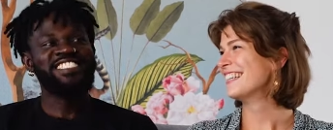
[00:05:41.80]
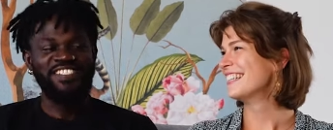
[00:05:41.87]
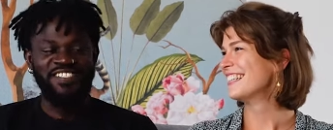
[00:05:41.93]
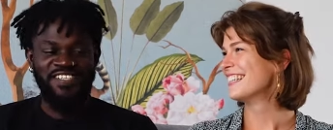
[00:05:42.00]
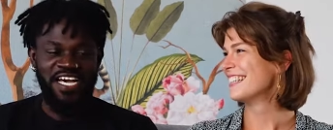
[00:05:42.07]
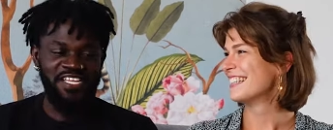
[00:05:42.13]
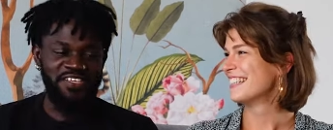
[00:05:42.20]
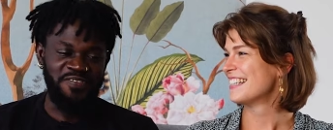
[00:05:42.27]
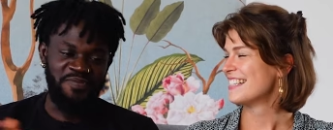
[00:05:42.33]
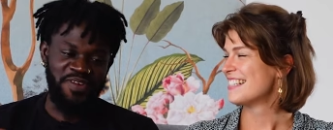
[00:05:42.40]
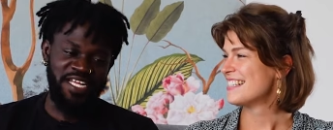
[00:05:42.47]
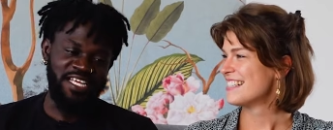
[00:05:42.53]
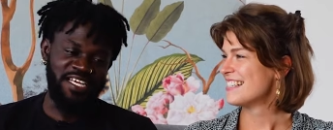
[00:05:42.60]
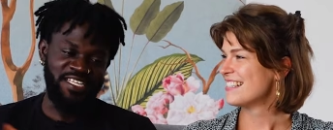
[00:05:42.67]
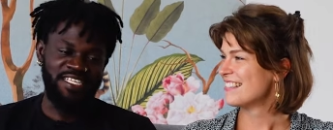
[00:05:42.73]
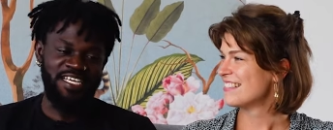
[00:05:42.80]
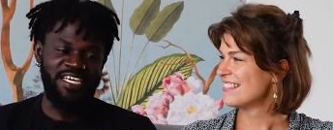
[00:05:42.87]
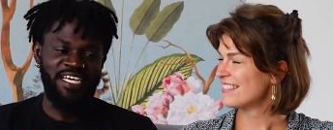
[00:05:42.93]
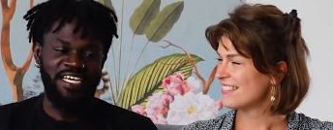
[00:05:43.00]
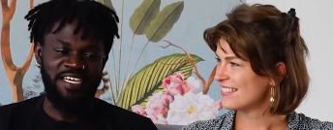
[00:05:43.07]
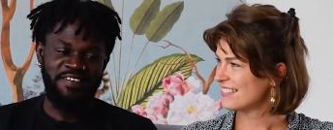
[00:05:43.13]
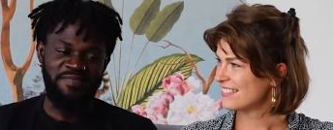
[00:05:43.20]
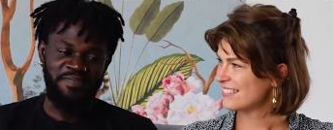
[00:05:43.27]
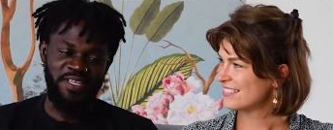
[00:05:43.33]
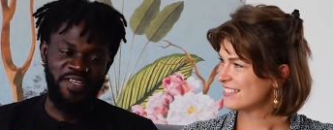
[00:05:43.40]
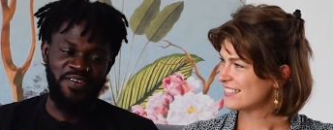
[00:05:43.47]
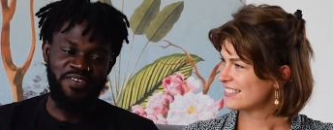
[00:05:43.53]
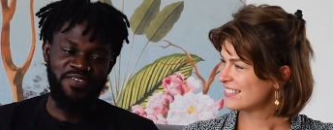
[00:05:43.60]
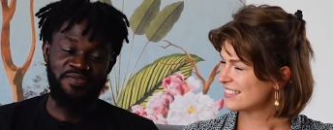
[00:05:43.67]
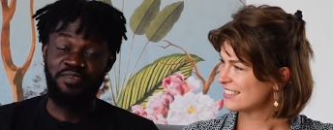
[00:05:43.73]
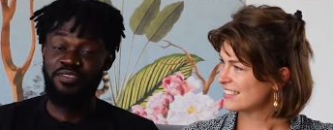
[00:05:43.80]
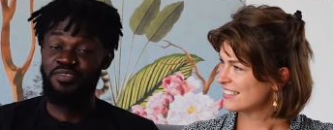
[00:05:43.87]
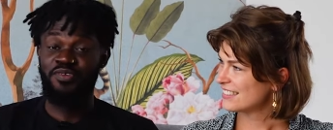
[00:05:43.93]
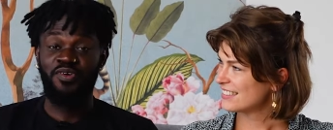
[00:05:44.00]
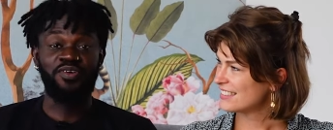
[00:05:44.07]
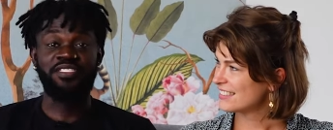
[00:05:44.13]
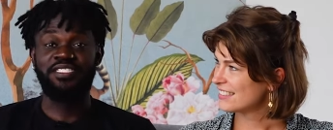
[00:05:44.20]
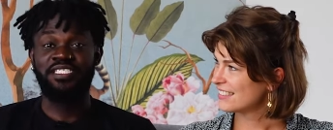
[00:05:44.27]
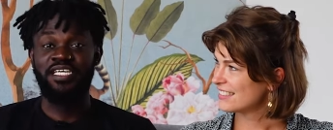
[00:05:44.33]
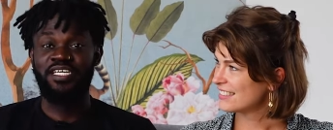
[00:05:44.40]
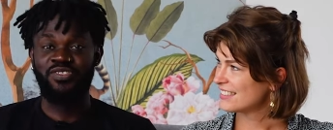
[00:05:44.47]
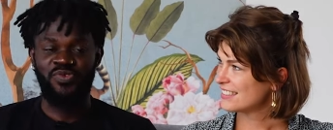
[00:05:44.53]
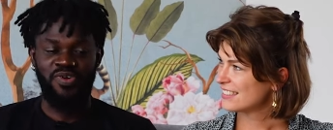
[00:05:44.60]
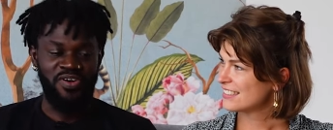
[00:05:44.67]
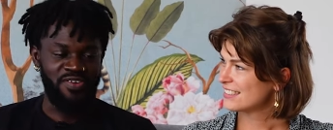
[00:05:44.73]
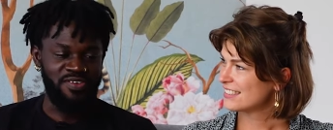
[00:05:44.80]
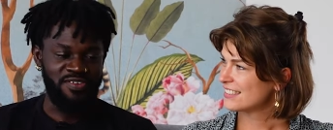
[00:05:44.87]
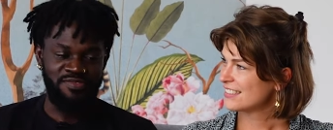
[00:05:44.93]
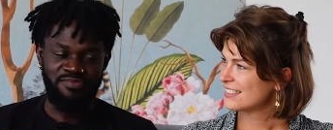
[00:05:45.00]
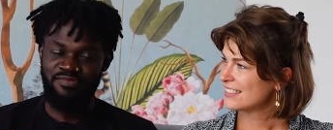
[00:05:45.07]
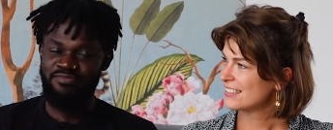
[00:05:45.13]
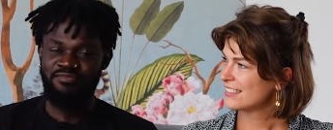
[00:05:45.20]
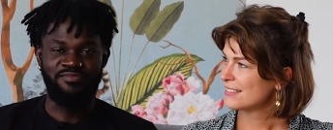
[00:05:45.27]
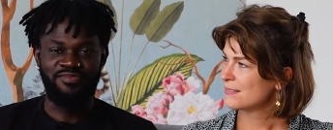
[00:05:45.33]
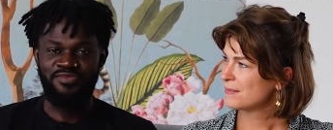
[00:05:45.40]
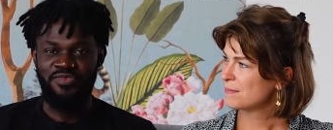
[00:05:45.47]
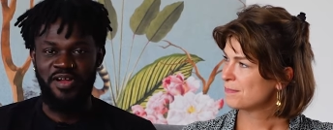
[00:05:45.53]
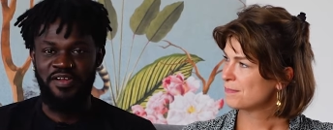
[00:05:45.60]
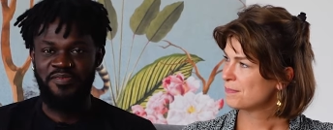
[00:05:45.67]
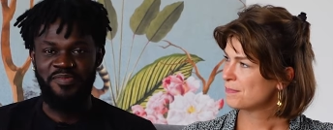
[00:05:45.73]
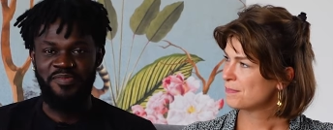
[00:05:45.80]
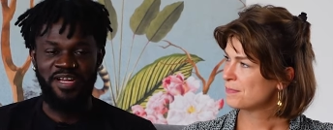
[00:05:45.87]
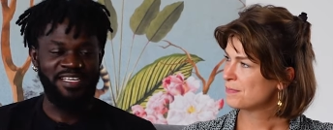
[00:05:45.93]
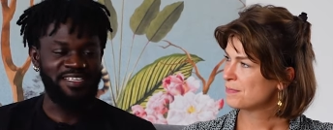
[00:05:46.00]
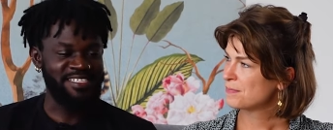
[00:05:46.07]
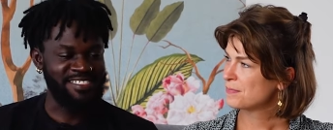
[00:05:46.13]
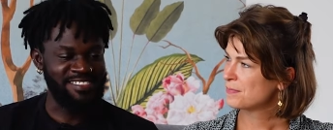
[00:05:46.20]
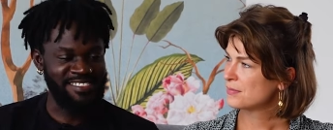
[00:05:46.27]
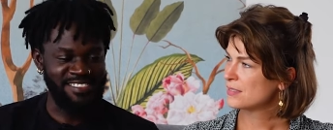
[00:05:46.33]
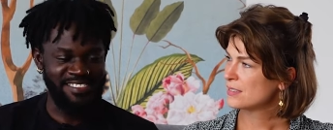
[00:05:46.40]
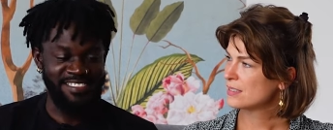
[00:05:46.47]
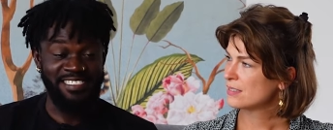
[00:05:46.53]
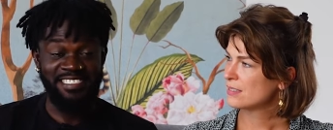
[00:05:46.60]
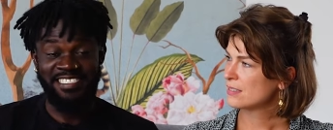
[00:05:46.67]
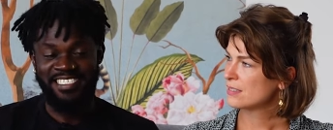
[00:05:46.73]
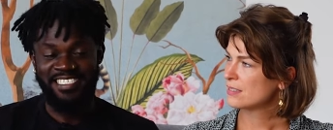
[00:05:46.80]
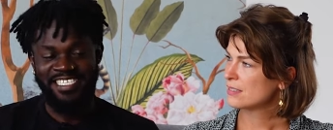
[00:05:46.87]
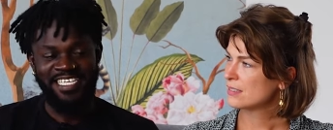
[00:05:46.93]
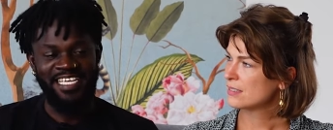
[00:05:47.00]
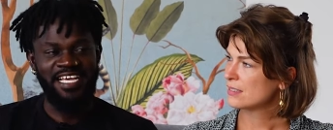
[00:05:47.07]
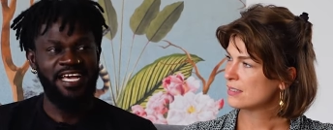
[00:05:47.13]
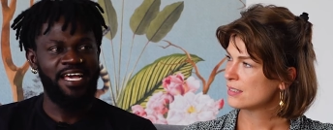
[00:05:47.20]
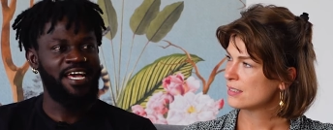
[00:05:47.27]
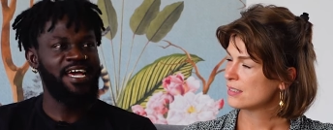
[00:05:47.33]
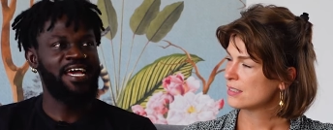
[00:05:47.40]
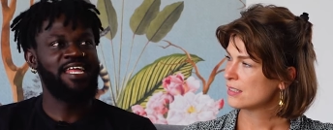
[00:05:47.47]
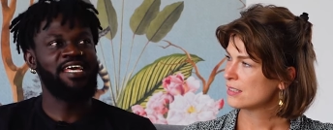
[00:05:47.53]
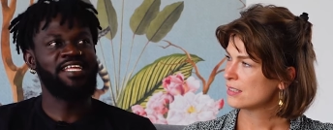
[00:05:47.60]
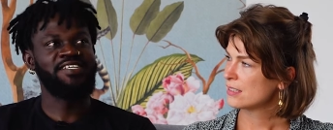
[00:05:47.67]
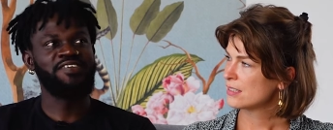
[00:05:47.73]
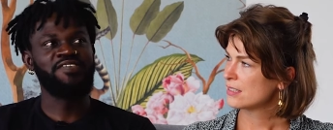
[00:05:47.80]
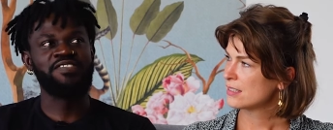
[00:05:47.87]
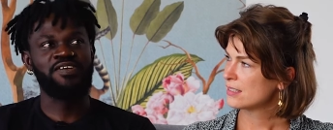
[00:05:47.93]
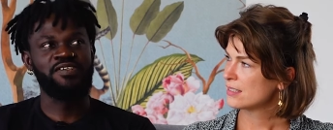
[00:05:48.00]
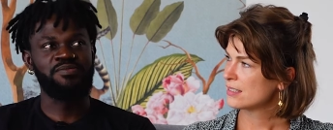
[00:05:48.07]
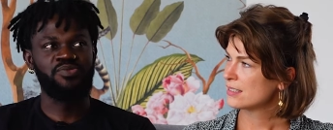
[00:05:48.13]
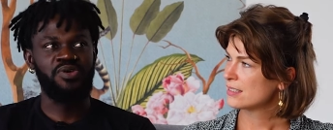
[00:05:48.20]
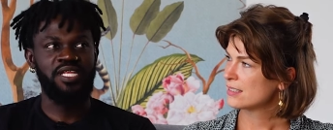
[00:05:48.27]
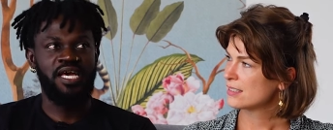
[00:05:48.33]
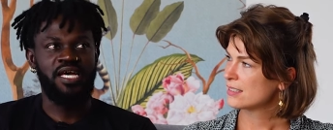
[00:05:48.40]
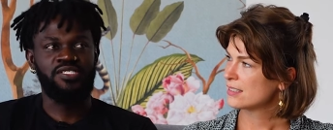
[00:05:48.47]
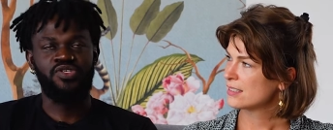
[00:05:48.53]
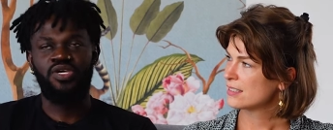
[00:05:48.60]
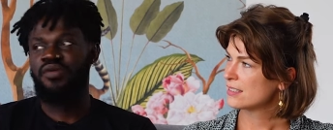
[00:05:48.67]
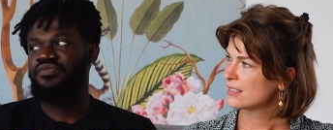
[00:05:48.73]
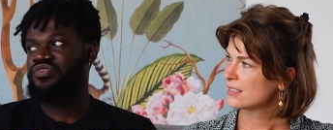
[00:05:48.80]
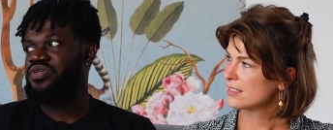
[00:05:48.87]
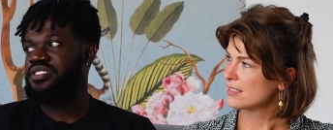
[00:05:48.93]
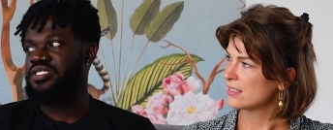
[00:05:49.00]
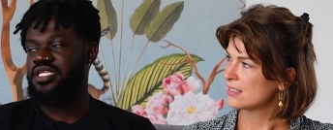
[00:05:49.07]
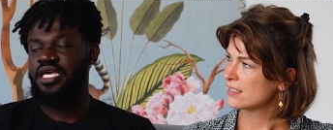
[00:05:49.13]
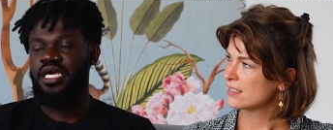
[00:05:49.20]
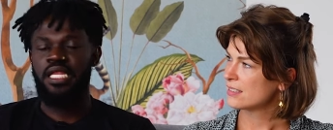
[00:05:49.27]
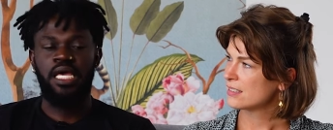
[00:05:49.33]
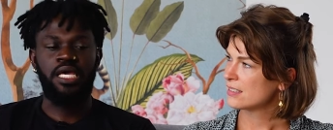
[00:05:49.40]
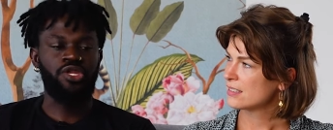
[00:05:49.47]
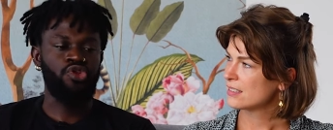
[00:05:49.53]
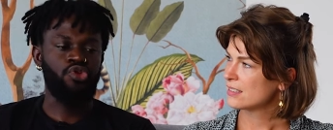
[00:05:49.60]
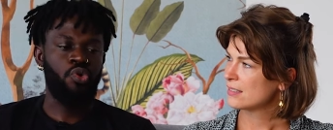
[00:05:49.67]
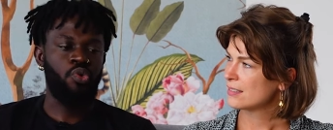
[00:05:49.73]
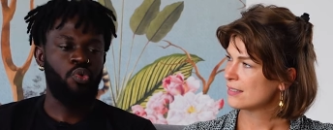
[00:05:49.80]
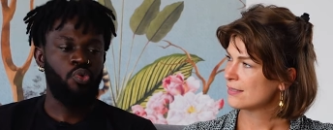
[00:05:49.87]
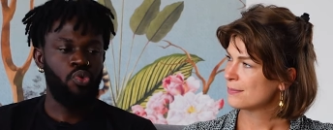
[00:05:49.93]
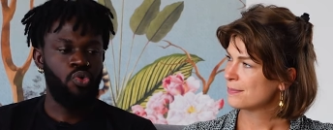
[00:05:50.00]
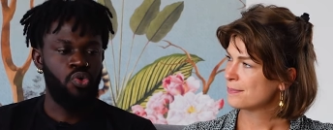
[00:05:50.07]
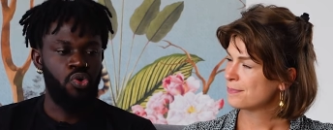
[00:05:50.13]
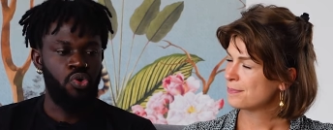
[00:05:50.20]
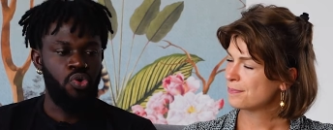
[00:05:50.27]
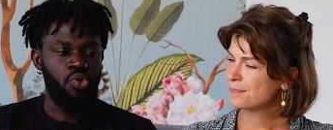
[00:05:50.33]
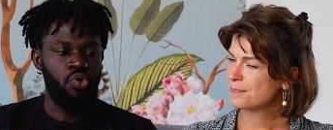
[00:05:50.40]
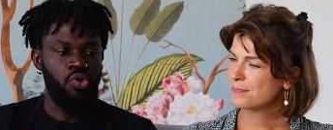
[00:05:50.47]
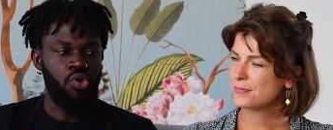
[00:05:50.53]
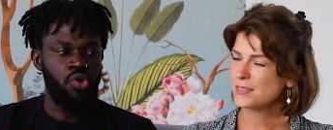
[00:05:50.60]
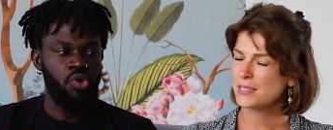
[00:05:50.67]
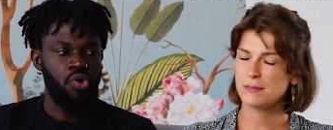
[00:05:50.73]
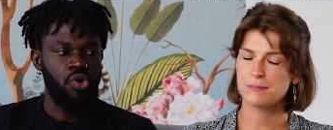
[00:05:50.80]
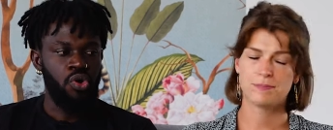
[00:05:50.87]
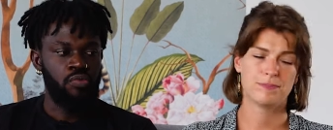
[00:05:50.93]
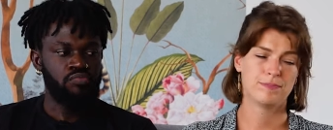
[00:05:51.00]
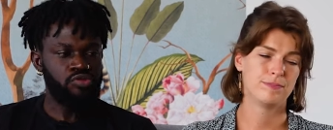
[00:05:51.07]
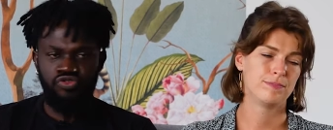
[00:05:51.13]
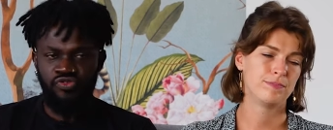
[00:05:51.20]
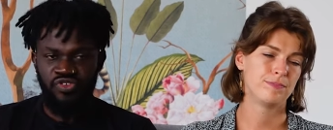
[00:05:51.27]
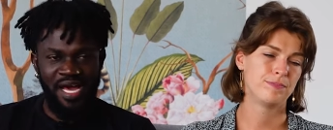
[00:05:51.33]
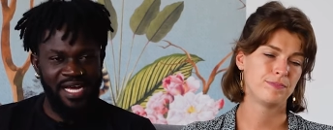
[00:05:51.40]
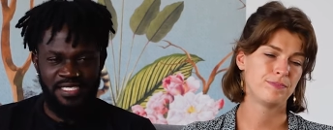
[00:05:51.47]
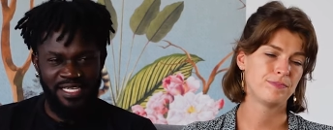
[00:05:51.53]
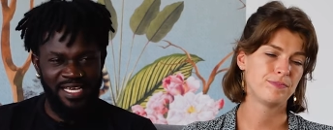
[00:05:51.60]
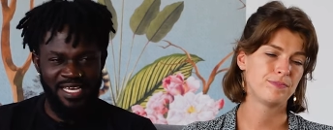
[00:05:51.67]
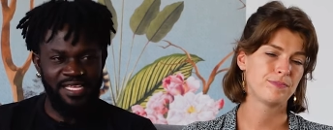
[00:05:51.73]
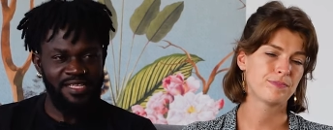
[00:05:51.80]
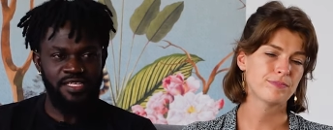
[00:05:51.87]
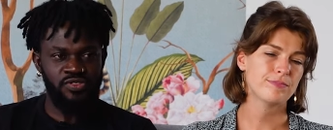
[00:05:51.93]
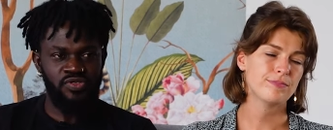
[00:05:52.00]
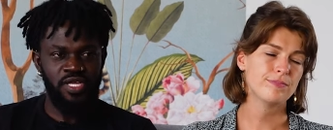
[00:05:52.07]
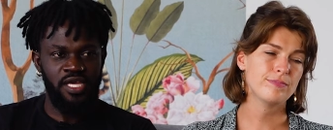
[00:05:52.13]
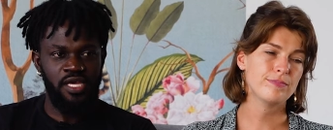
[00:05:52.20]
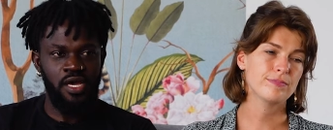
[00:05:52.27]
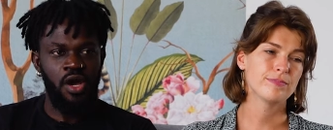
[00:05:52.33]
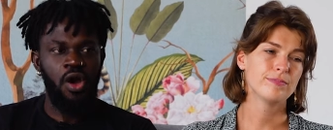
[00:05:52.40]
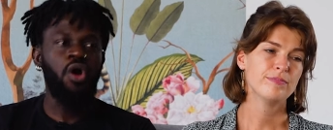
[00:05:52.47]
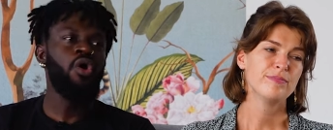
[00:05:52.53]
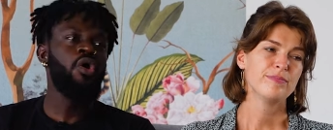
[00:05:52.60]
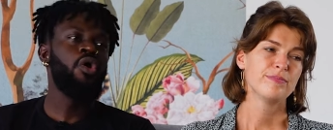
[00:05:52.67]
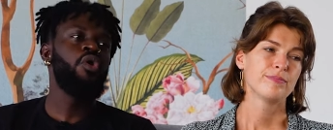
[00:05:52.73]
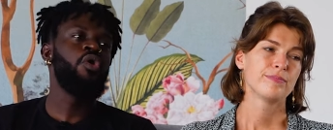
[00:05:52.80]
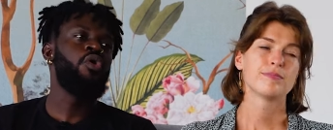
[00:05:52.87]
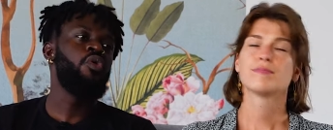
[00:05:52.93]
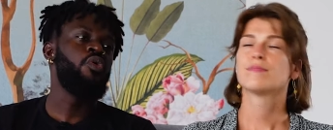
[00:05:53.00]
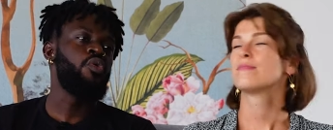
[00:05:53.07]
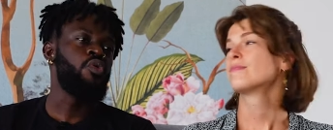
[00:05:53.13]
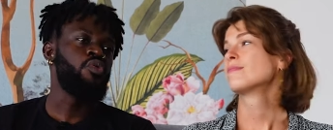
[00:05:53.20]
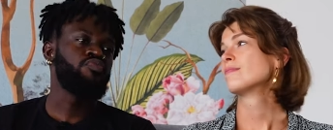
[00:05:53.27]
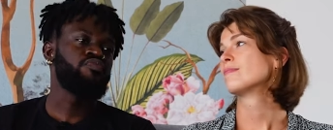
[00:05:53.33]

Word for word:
Speaker 1: so you have your bread and uh, Milo, which you call tea as well. Why bread need tea? And then you go to hospital and they ask you, have you eaten? And you're like, no. Yeah. You've not had anything today. Oh,